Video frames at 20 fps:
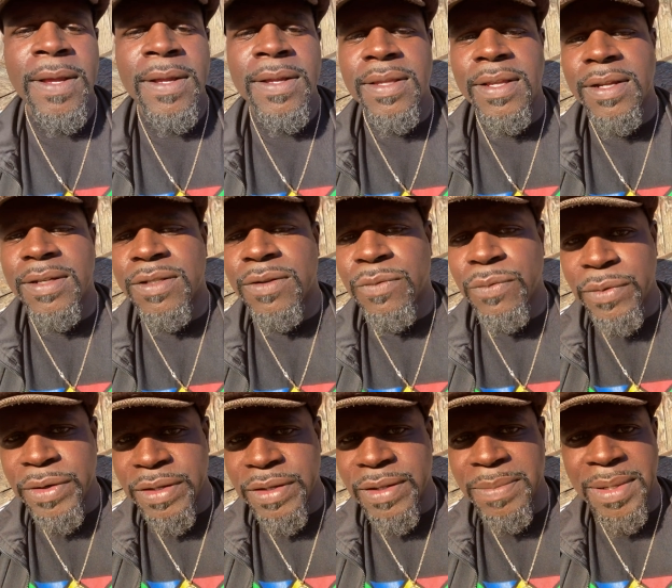There's a
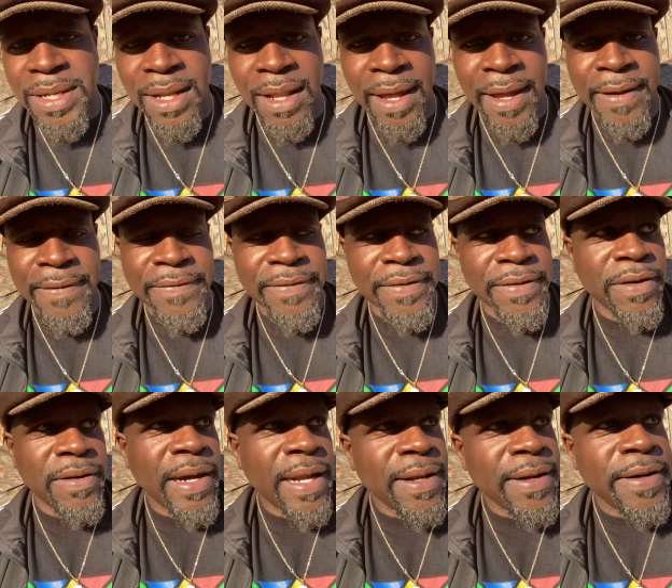rhythm in life, you
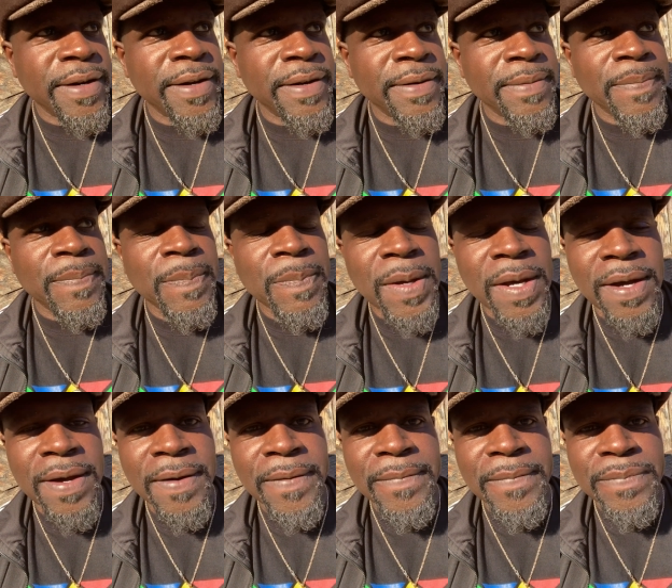know, I learned
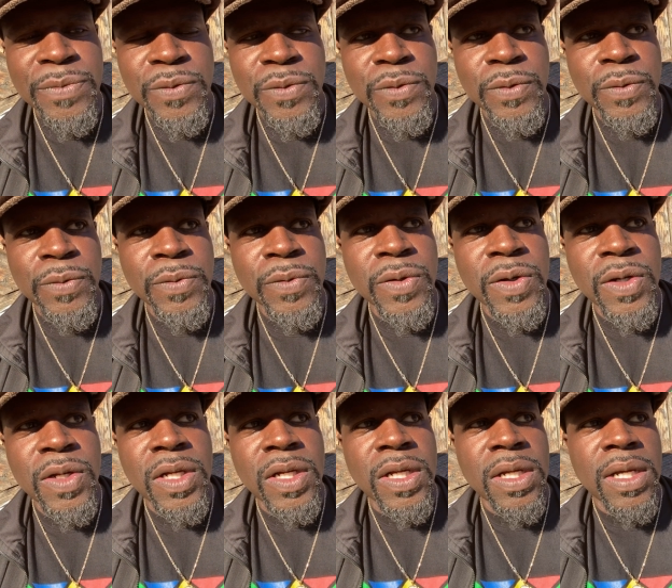um, through
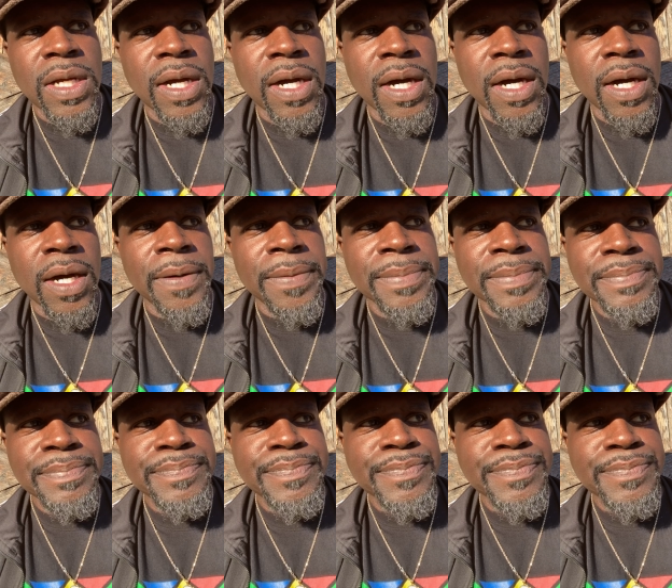um,